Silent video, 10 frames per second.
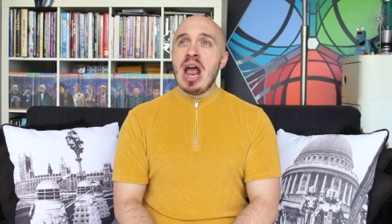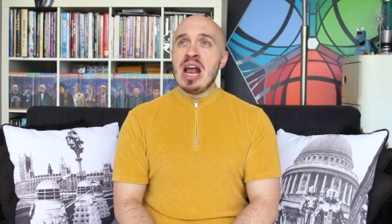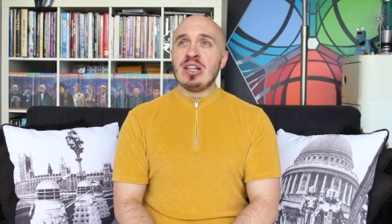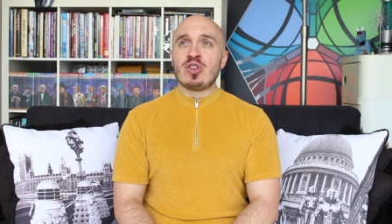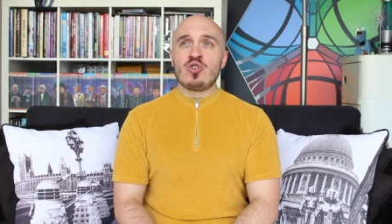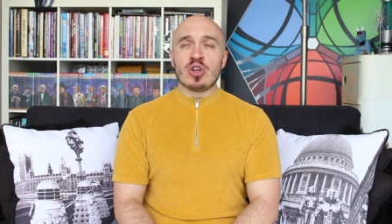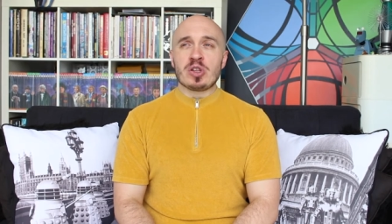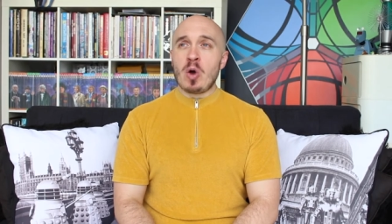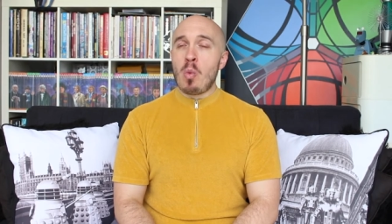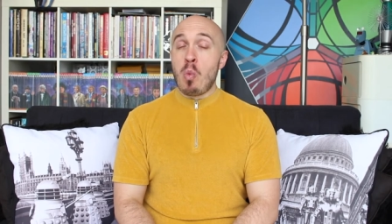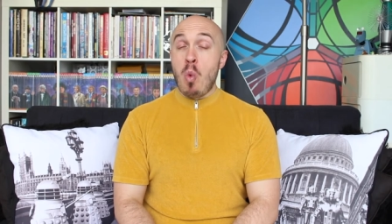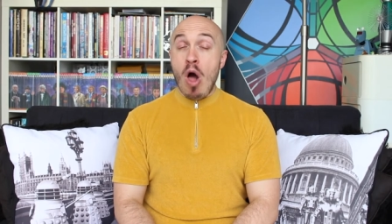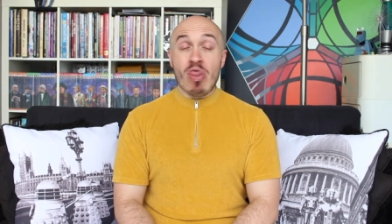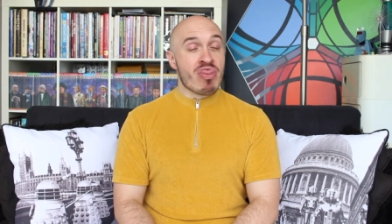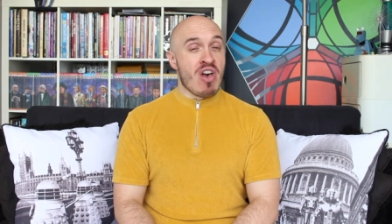it's just a
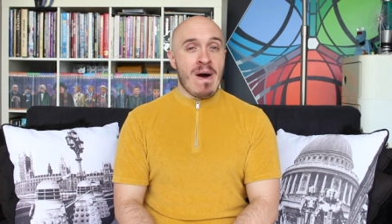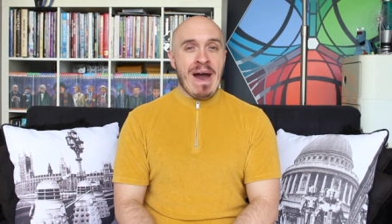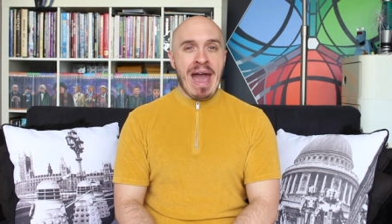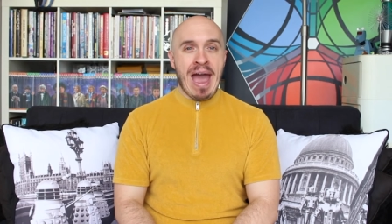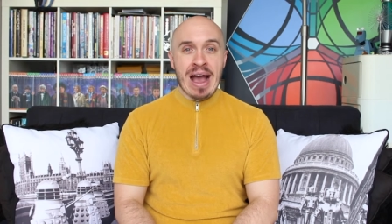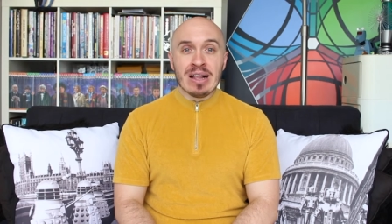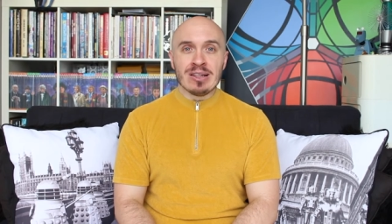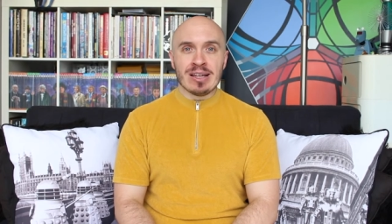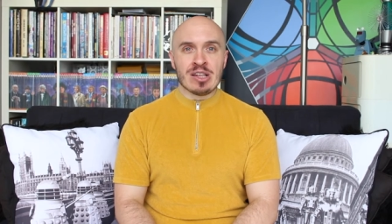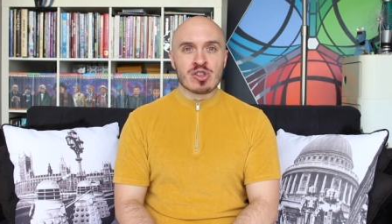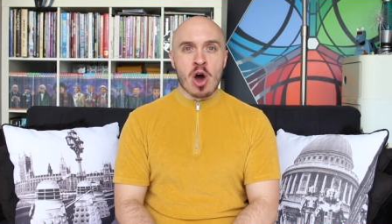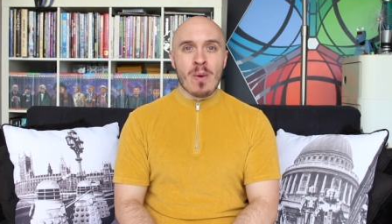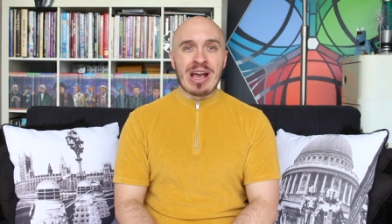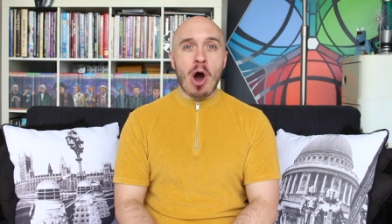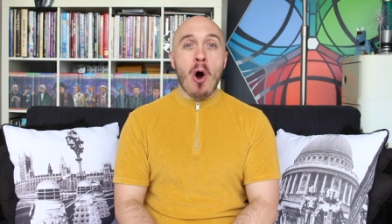what the hell is
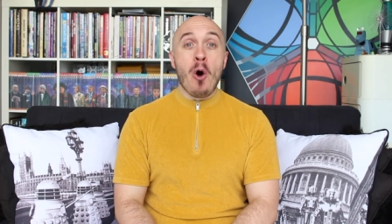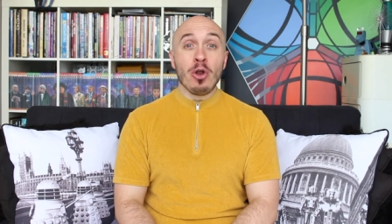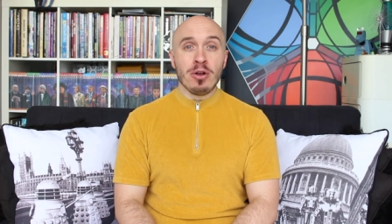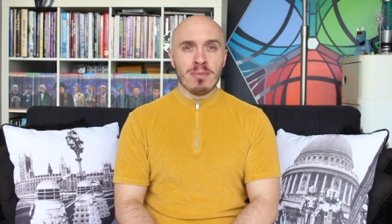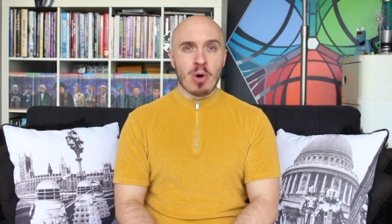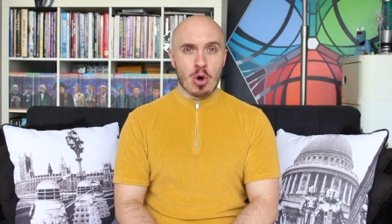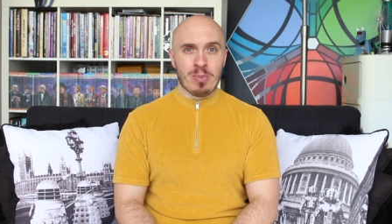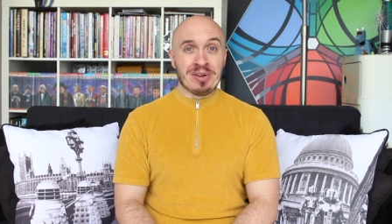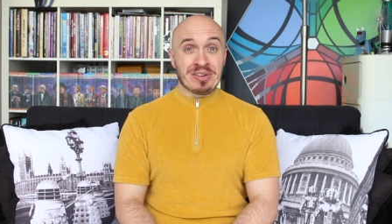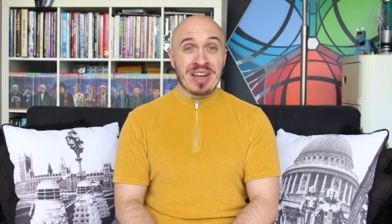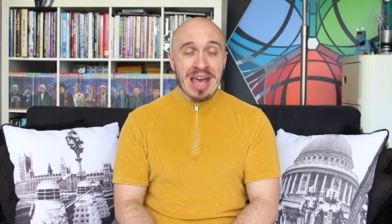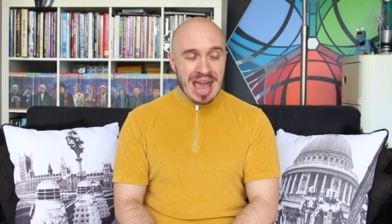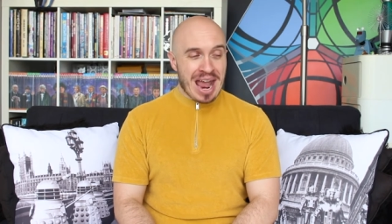going on moment.